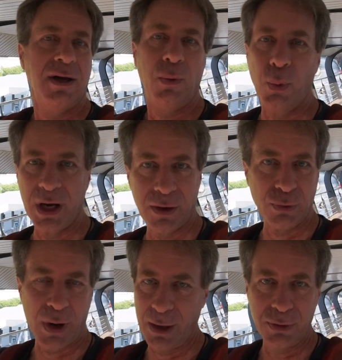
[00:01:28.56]
weird
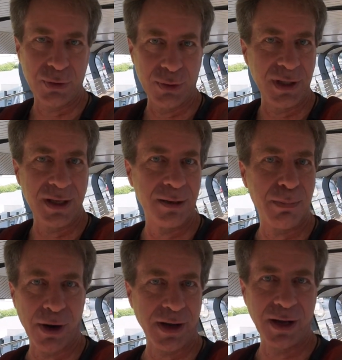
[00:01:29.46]
route through the
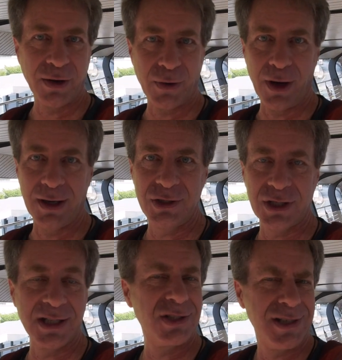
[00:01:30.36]
parking garage.
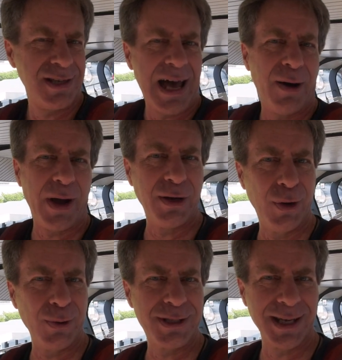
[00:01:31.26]
That's how I
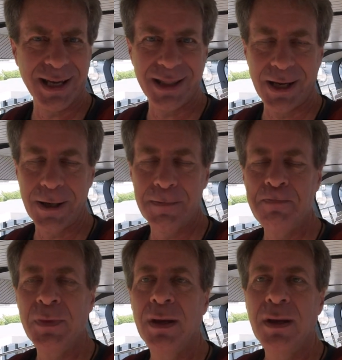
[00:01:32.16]
know to get there.
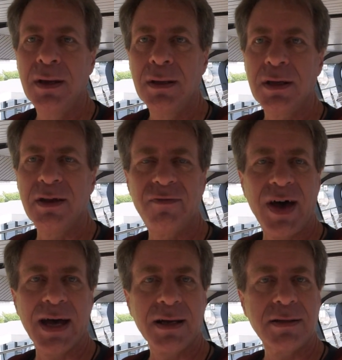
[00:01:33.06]
In
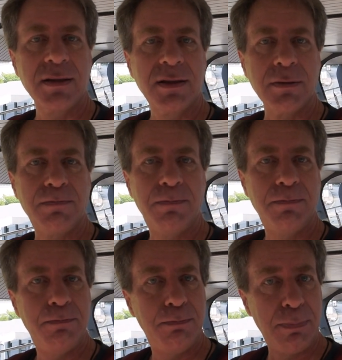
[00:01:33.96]
fact, the
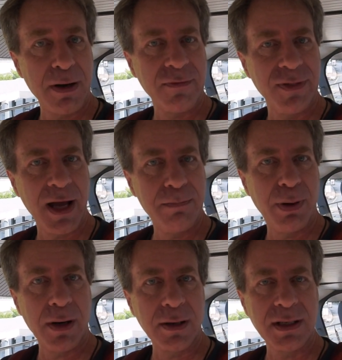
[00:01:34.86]
butterfly
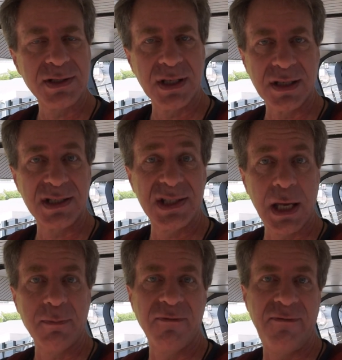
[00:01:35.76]
park is in the
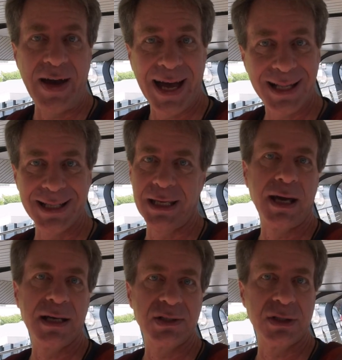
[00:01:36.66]
same valley
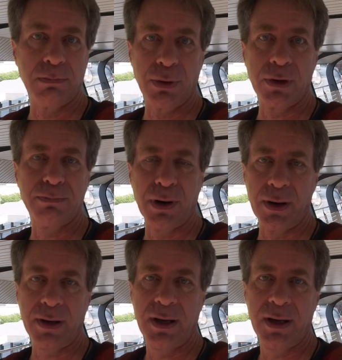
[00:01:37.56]
as the bird park,